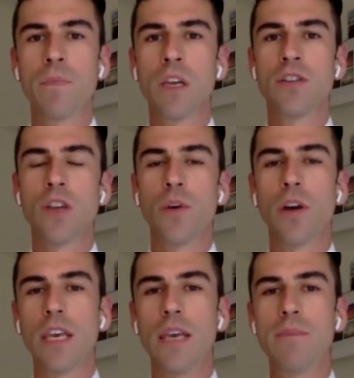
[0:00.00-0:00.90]
So we're going
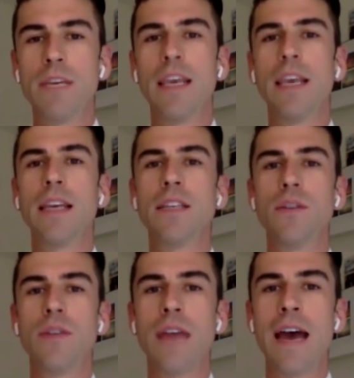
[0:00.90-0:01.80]
to keep digging
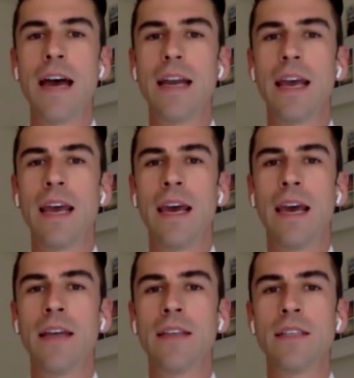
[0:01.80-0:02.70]
into that
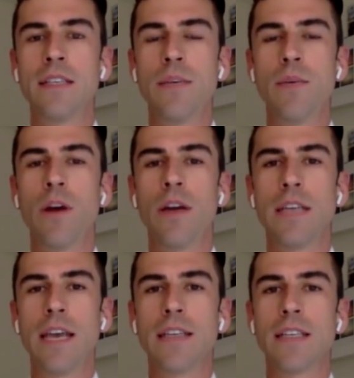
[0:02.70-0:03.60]
and see where it
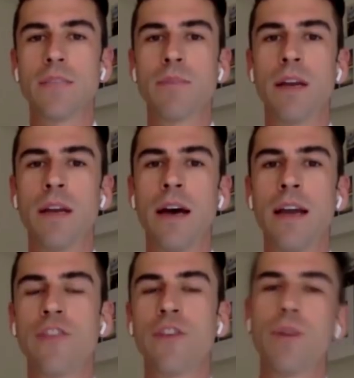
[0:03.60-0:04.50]
takes us. But at
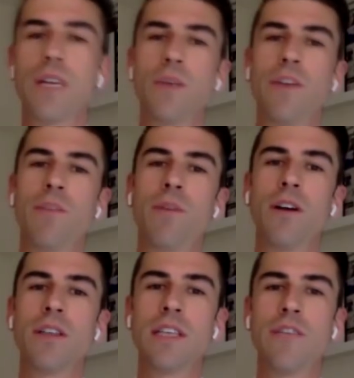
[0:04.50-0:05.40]
the Free Press, we have a
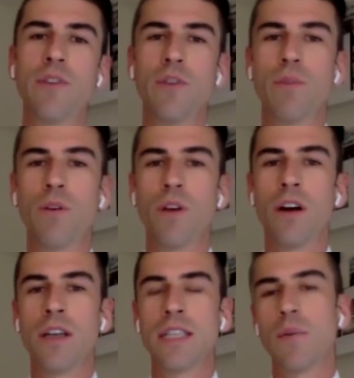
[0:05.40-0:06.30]
policy. If we report
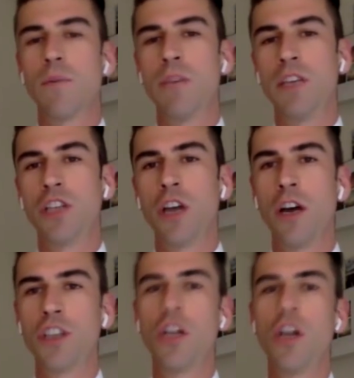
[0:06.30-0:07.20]
on someone being
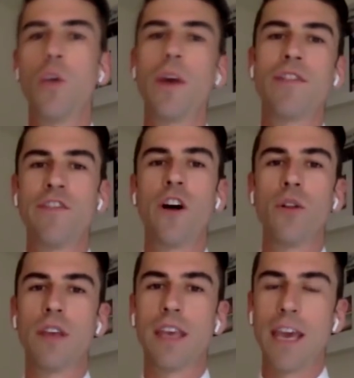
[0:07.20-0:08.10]
charged, we have to
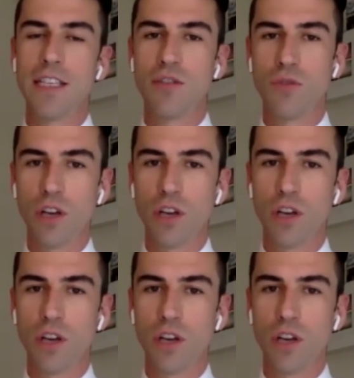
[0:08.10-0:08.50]
follow the case through the